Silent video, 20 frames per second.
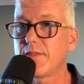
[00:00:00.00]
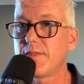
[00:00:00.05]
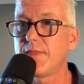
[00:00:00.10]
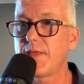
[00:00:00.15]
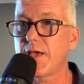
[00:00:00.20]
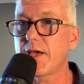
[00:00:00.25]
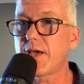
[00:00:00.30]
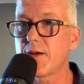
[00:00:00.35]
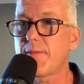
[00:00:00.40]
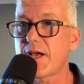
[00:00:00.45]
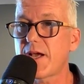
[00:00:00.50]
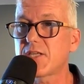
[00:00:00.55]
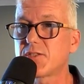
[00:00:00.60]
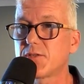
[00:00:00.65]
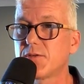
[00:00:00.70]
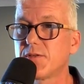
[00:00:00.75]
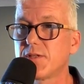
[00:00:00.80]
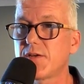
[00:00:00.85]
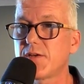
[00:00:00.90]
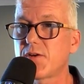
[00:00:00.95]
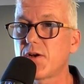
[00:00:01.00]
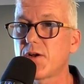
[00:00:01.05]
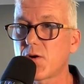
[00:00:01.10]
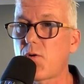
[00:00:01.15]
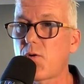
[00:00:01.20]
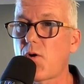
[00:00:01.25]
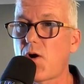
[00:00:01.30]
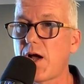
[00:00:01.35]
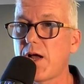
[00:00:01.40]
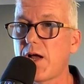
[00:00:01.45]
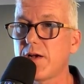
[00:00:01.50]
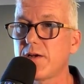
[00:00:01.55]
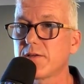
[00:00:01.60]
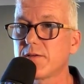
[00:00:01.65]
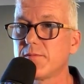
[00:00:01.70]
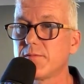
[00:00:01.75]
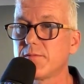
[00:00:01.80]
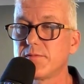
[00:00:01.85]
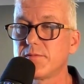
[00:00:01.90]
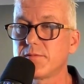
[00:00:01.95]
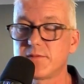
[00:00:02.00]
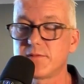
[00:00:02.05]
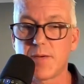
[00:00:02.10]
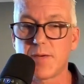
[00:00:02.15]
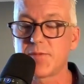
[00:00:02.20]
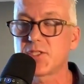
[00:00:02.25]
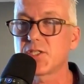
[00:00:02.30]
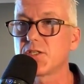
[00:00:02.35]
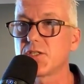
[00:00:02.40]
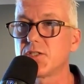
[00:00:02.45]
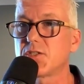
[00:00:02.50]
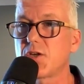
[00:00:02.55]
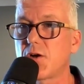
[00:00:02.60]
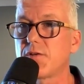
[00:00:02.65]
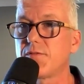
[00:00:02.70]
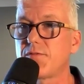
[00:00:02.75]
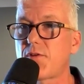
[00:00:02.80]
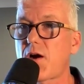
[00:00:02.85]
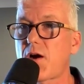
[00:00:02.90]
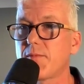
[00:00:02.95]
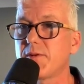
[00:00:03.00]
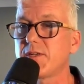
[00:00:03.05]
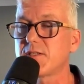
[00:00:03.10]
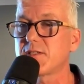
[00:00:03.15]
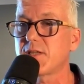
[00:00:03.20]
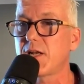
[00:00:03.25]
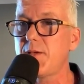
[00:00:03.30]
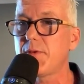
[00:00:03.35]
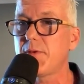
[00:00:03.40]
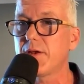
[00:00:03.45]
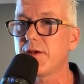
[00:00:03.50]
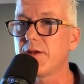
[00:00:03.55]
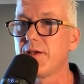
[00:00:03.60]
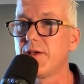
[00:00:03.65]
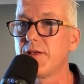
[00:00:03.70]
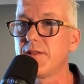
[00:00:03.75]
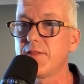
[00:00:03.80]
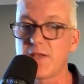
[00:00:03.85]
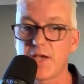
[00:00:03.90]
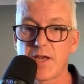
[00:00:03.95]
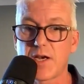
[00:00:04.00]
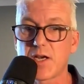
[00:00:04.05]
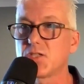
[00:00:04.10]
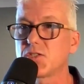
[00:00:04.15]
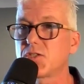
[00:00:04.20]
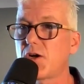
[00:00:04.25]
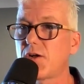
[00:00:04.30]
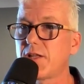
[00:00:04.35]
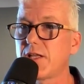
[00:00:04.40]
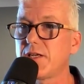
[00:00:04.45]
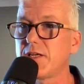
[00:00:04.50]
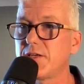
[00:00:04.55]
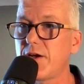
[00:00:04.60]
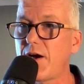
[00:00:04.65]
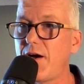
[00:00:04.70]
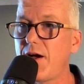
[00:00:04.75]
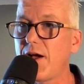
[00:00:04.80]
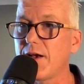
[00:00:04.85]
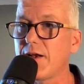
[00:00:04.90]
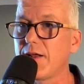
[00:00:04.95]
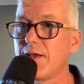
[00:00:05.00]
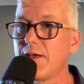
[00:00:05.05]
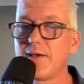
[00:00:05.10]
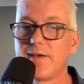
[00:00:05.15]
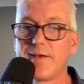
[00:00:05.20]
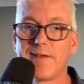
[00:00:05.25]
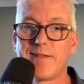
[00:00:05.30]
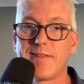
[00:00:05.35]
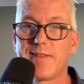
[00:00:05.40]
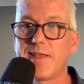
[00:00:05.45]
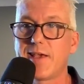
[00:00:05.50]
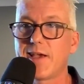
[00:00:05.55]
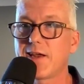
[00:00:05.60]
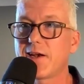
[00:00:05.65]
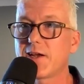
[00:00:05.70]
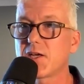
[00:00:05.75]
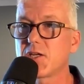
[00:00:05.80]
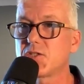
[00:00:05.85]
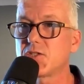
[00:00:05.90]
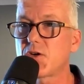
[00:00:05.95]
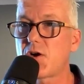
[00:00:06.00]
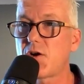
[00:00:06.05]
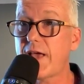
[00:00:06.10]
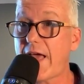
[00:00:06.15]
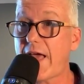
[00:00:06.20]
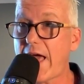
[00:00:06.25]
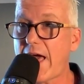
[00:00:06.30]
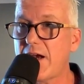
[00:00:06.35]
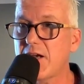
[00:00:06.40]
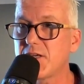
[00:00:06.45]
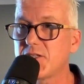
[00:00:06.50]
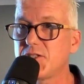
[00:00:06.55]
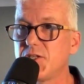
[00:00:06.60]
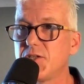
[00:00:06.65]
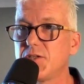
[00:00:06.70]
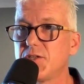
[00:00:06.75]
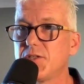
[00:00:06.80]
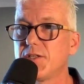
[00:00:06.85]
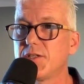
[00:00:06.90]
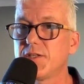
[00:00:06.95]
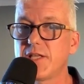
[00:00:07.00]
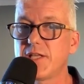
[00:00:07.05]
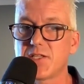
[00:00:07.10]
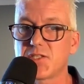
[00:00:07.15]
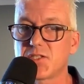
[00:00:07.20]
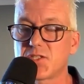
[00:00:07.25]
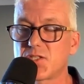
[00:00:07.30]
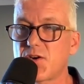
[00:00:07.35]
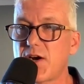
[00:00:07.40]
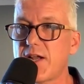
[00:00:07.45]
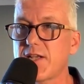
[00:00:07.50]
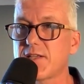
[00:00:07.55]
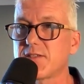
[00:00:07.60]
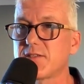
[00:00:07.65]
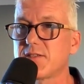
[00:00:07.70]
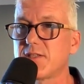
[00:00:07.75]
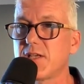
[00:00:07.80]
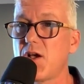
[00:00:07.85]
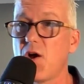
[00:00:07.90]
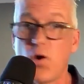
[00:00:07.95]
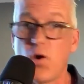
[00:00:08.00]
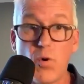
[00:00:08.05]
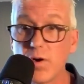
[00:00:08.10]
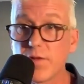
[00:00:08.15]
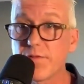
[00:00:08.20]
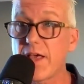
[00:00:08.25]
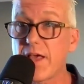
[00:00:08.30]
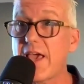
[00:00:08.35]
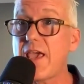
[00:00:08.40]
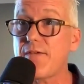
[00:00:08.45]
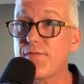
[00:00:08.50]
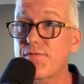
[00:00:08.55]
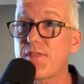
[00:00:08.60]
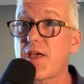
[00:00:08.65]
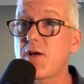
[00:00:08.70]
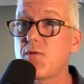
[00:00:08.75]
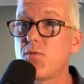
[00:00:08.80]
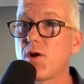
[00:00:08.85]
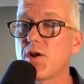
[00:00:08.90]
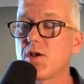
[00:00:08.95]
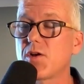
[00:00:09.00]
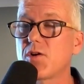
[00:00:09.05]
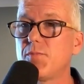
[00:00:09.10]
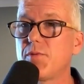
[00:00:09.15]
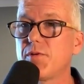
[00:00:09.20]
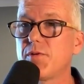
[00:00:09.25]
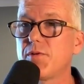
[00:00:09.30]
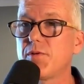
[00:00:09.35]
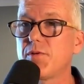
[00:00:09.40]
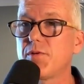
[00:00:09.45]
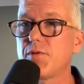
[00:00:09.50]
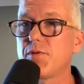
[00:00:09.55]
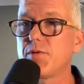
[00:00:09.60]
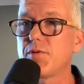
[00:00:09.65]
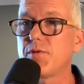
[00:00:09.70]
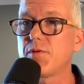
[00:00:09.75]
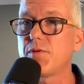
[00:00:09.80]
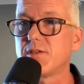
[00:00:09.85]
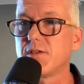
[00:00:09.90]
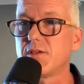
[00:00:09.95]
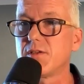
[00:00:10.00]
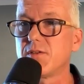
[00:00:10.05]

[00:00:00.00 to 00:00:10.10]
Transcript: They're going to make sure they've got a quiet, temperature controlled environment to sleep in. They're going to control their diet. They're going to control their attitude, their stress, all of that, if they want a good performance.